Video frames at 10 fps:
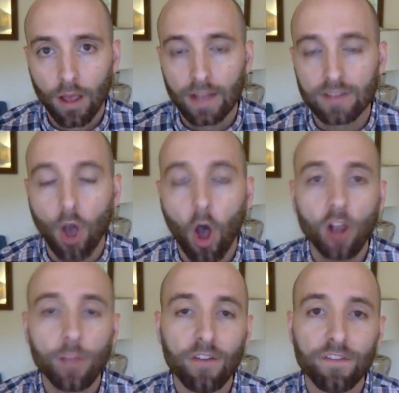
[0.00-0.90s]
it's all
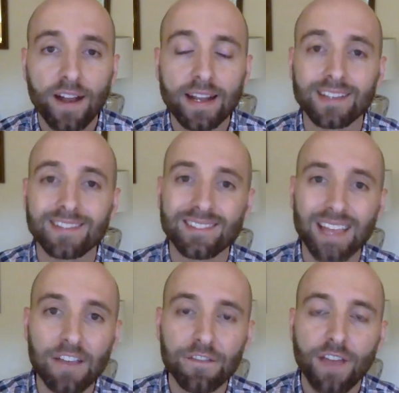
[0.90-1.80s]
about finding a
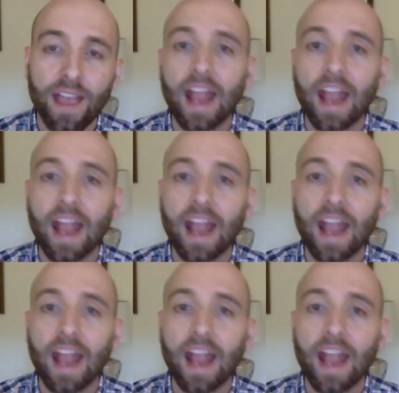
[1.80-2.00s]
safe